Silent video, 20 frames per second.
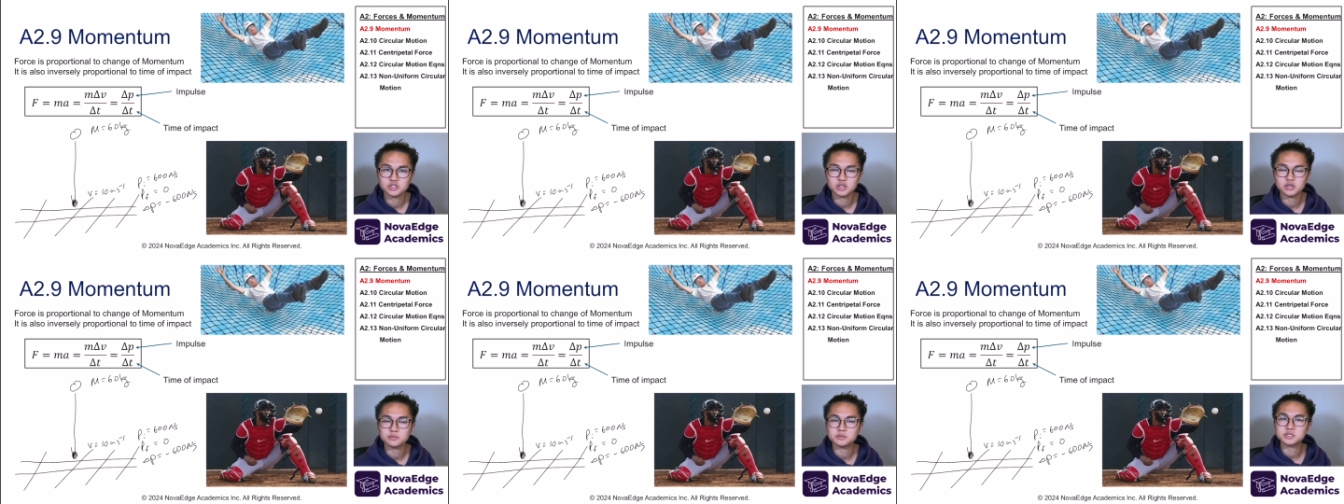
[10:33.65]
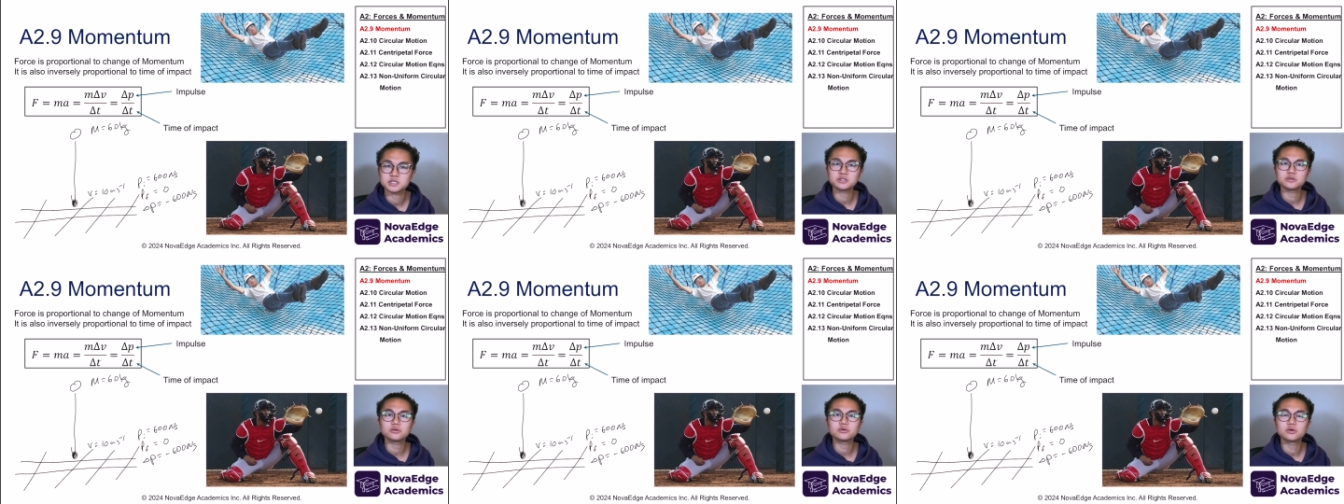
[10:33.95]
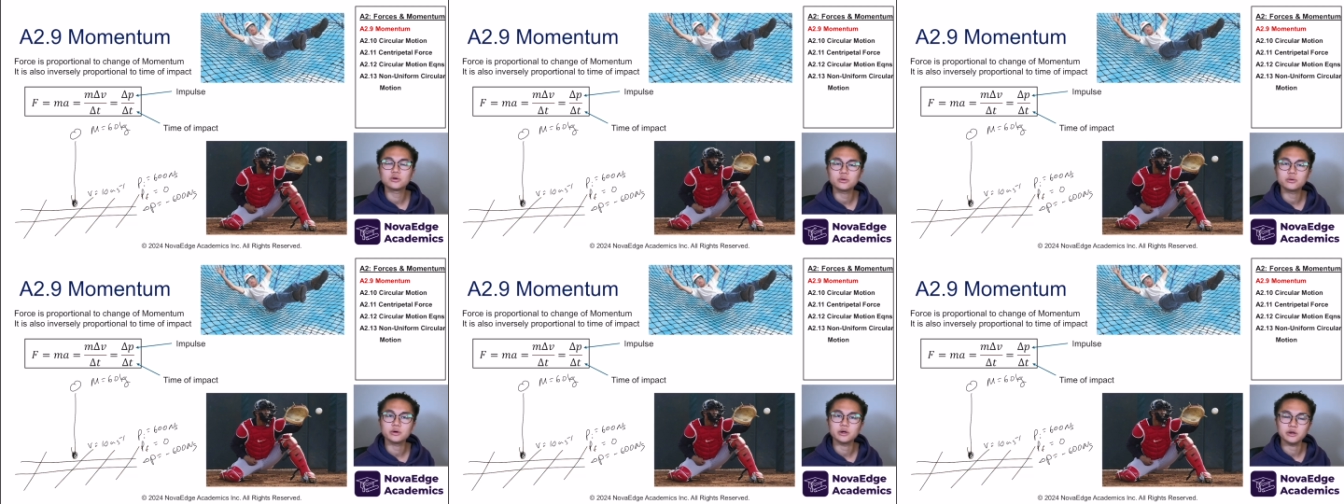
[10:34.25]
I'm still
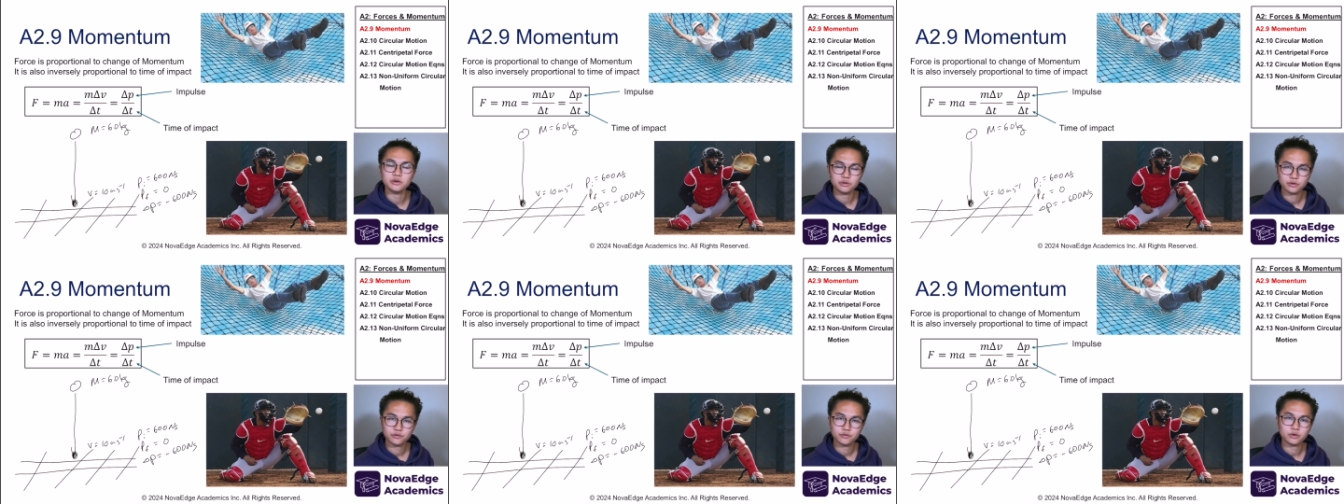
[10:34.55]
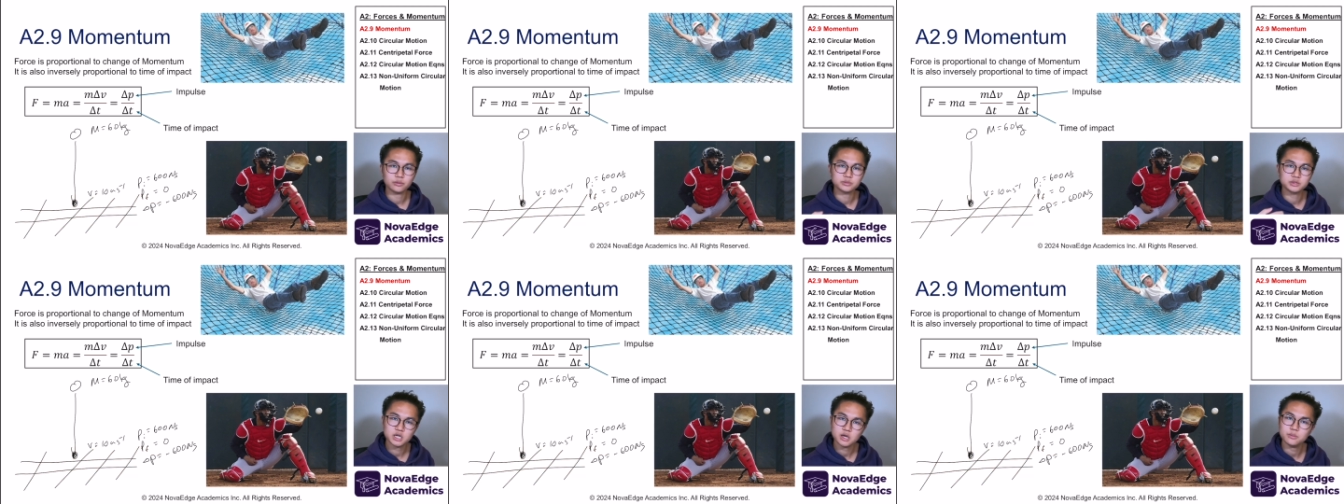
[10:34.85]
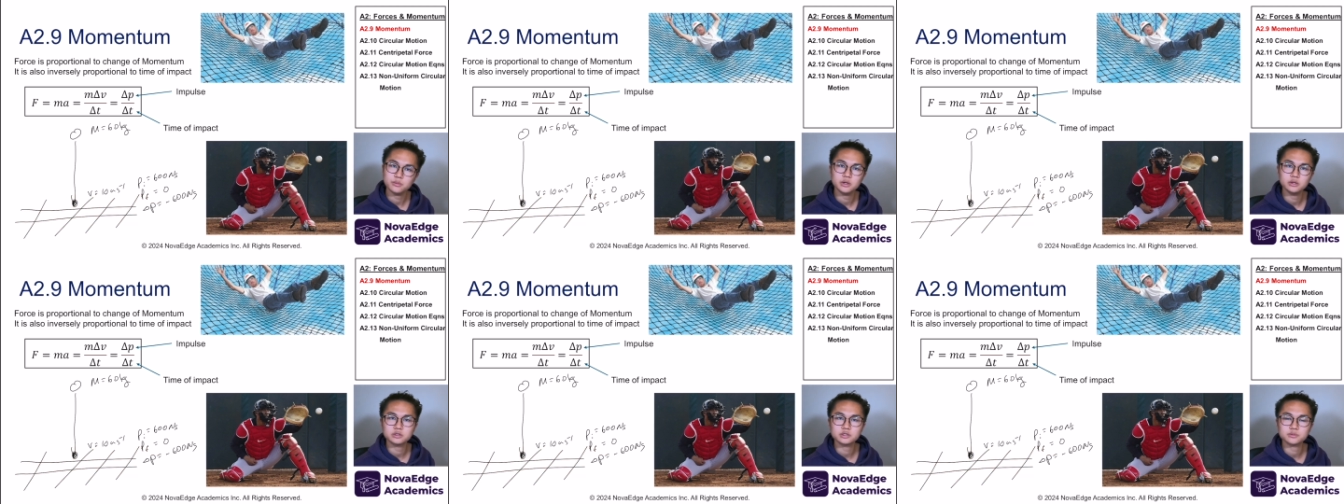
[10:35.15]
going from 10
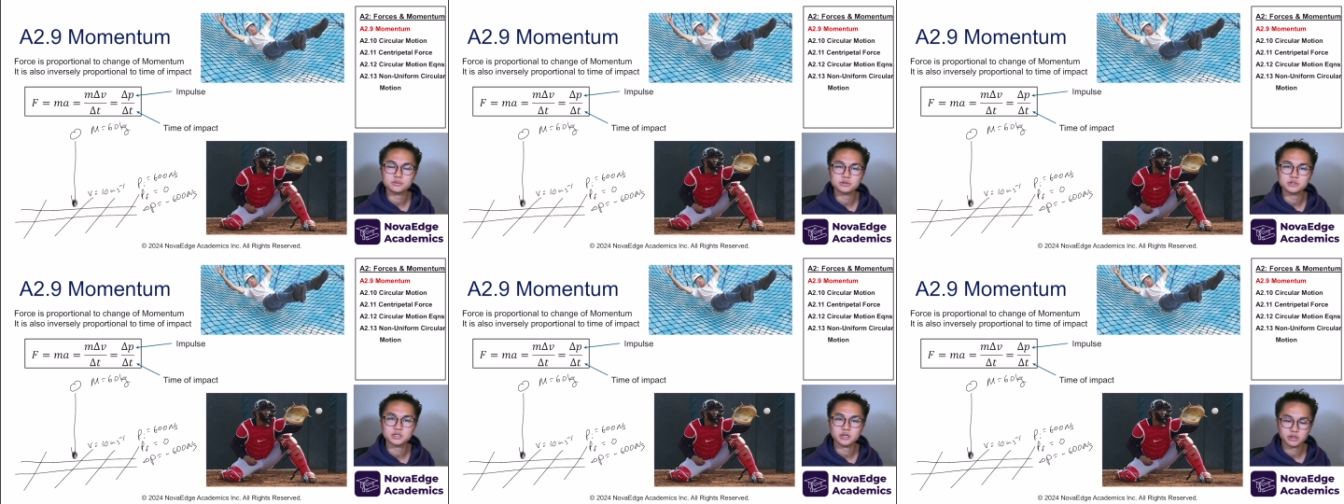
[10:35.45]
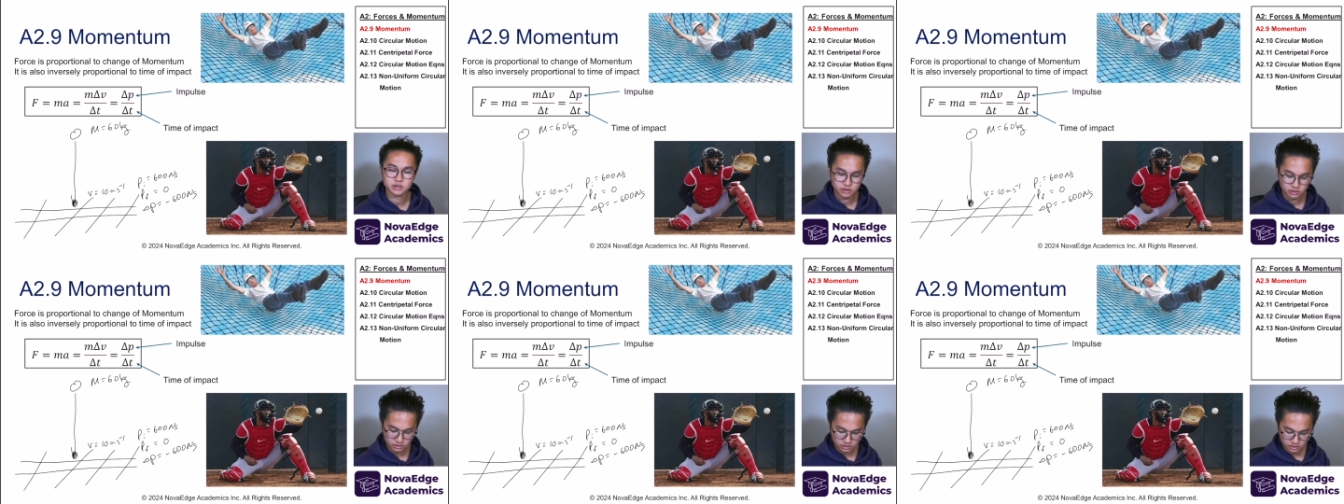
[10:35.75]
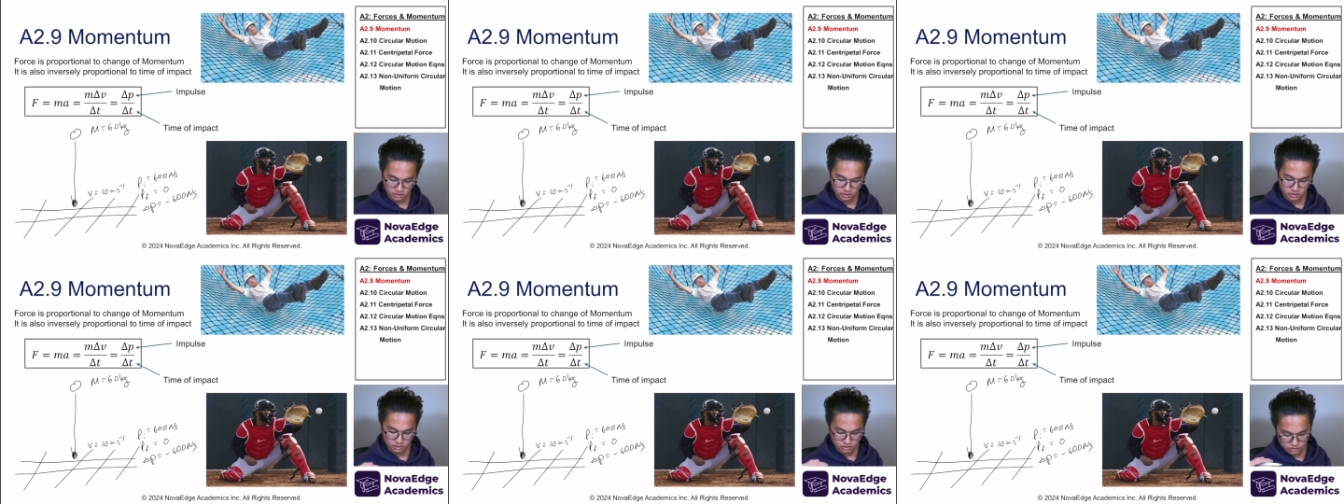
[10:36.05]
meters per second
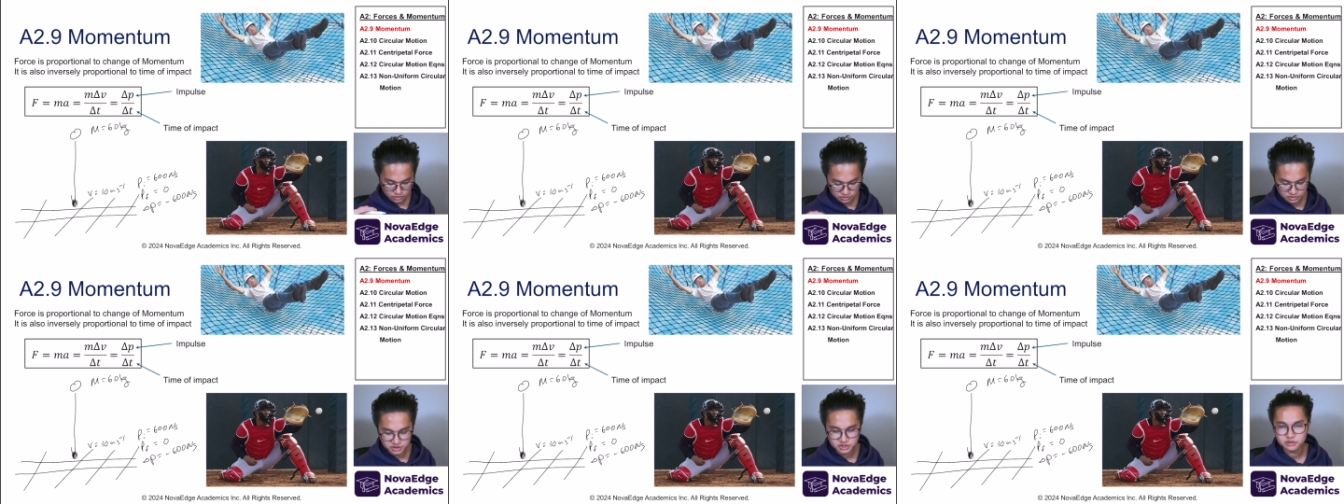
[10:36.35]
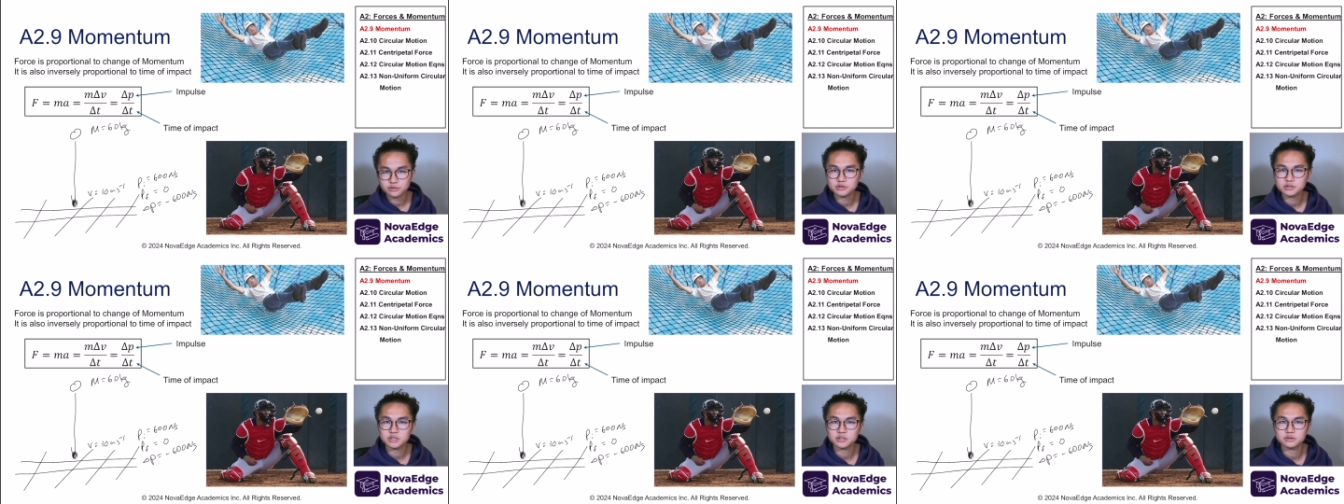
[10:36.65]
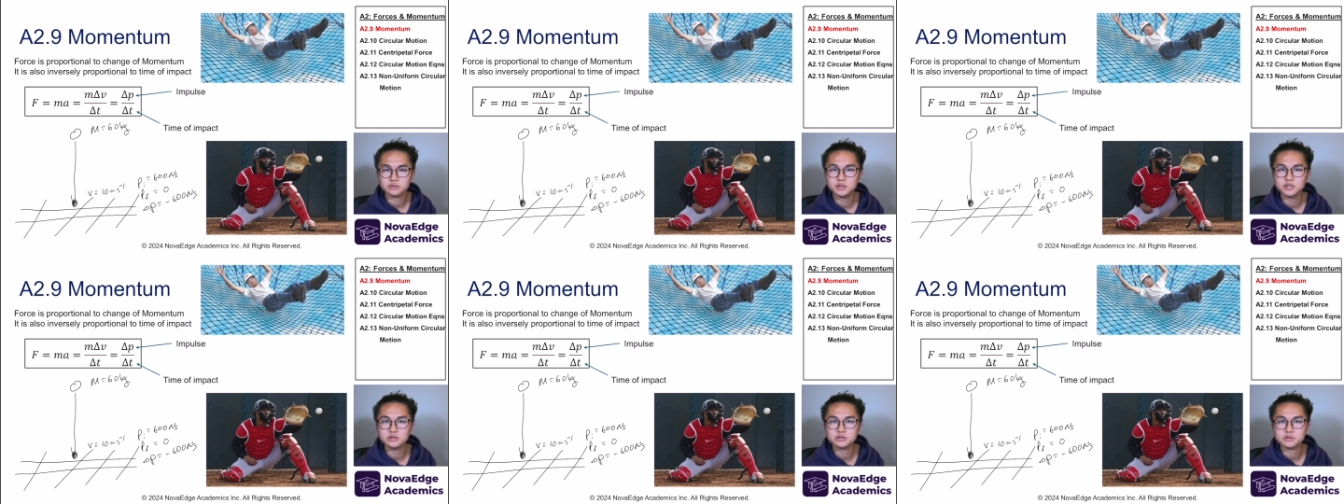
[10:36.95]
to 0
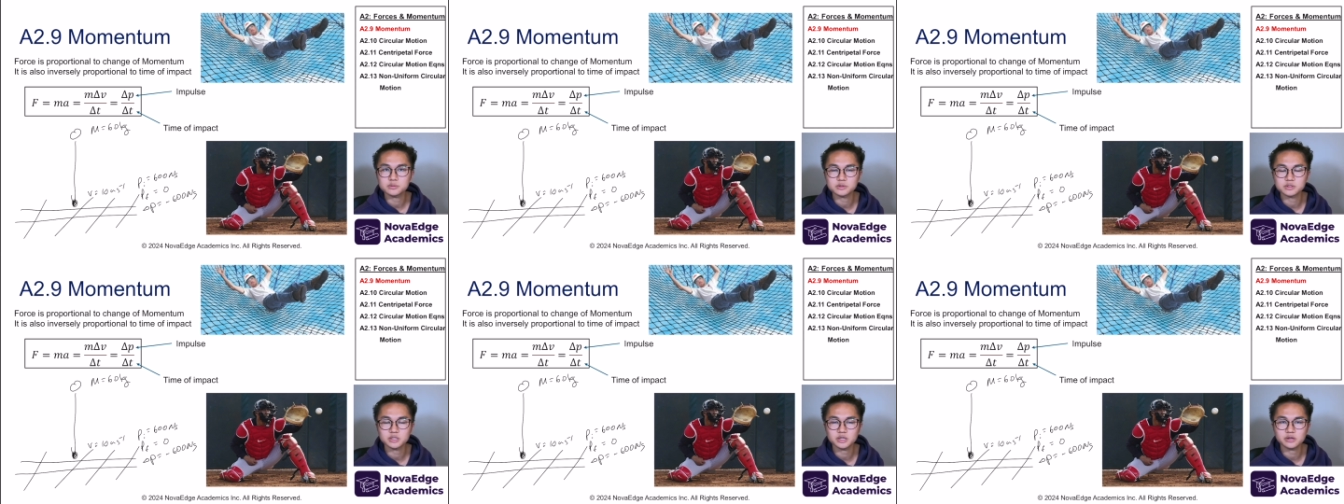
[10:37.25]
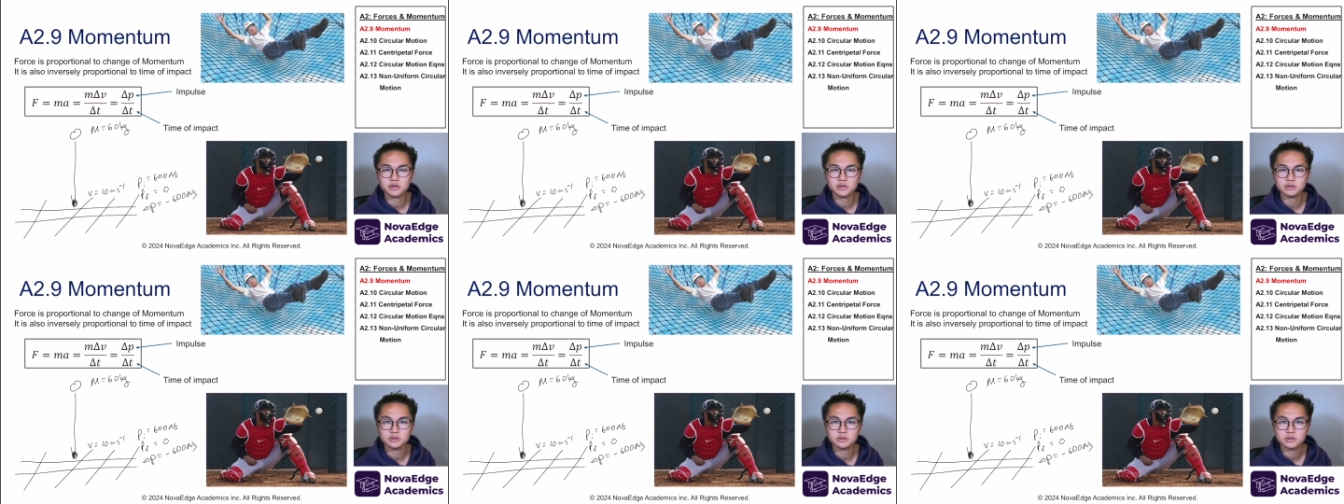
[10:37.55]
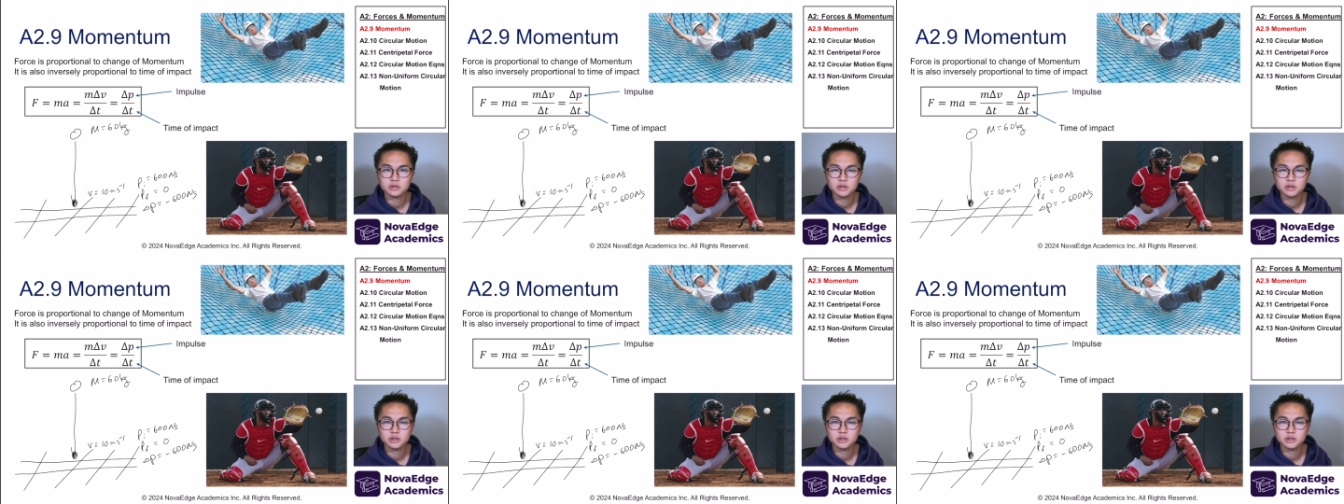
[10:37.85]
meters per second,